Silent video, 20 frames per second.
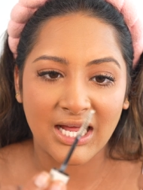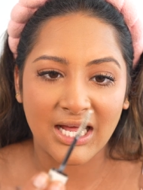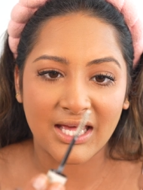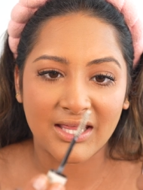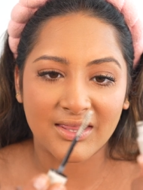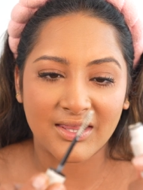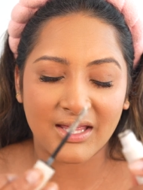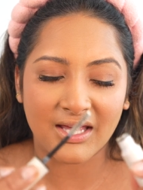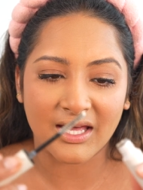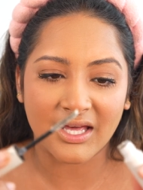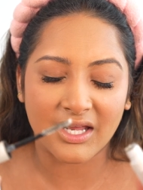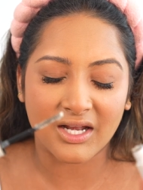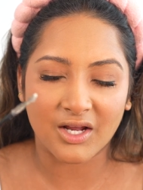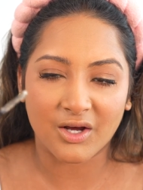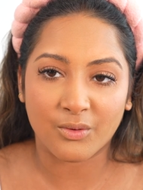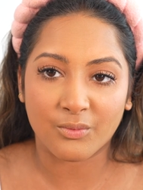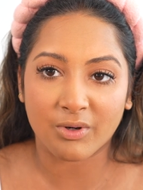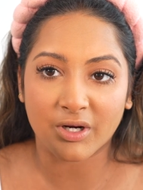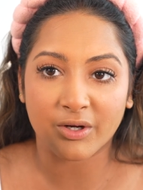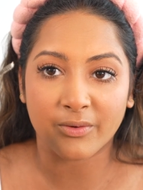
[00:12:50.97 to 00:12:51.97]
And
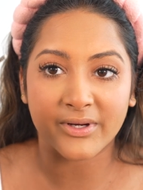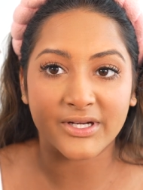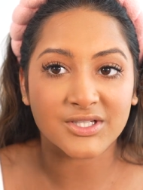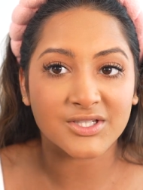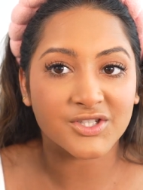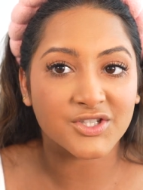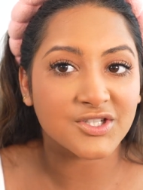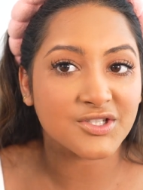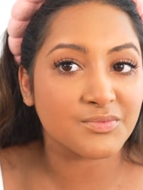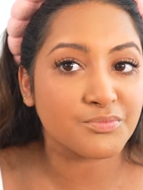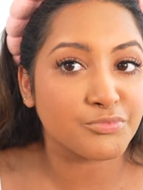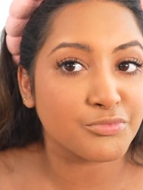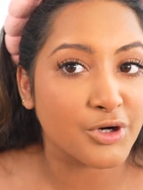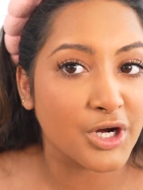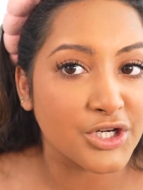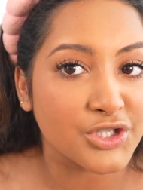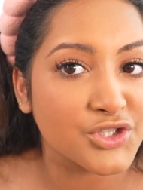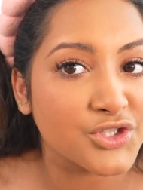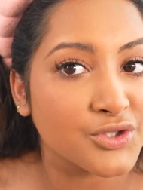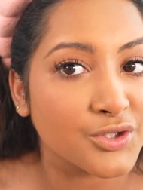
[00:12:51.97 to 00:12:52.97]
then we're going to just
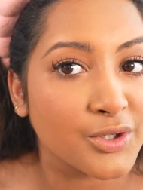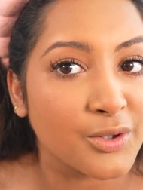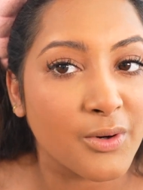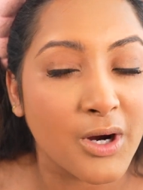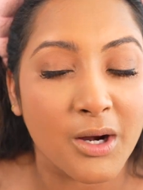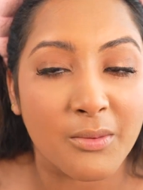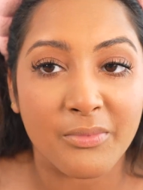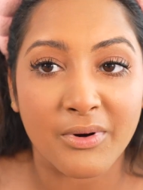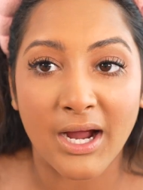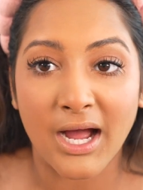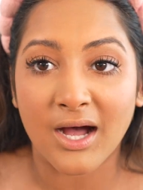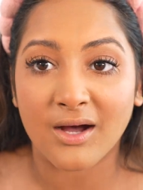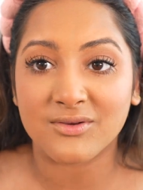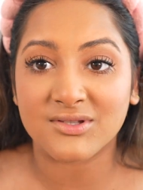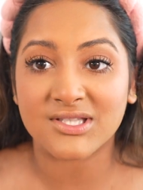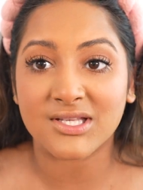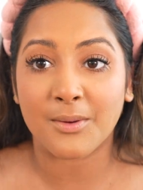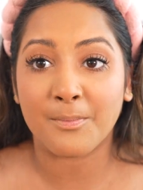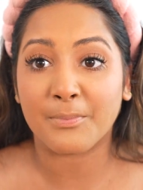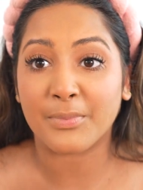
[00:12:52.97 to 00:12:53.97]
brush through our brows.